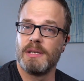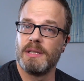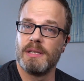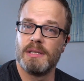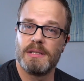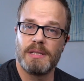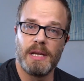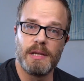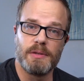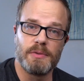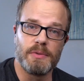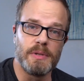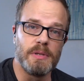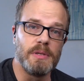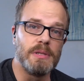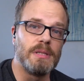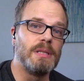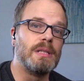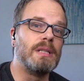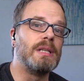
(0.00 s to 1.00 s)
In this case, we're
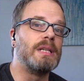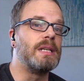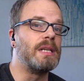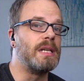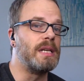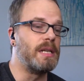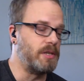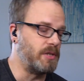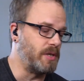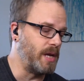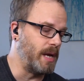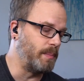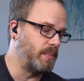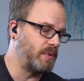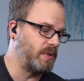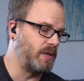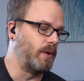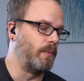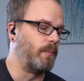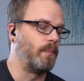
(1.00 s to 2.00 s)
using the E shape.
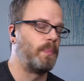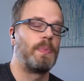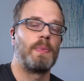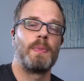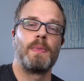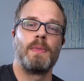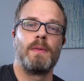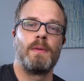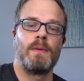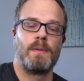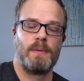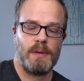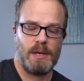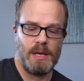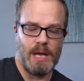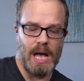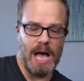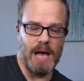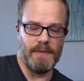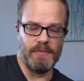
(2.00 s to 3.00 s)
So I
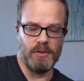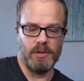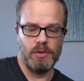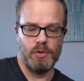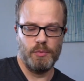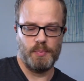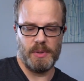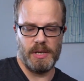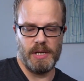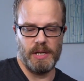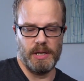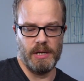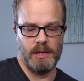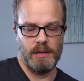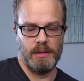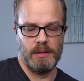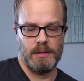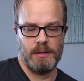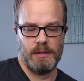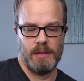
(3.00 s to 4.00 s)
have a loop here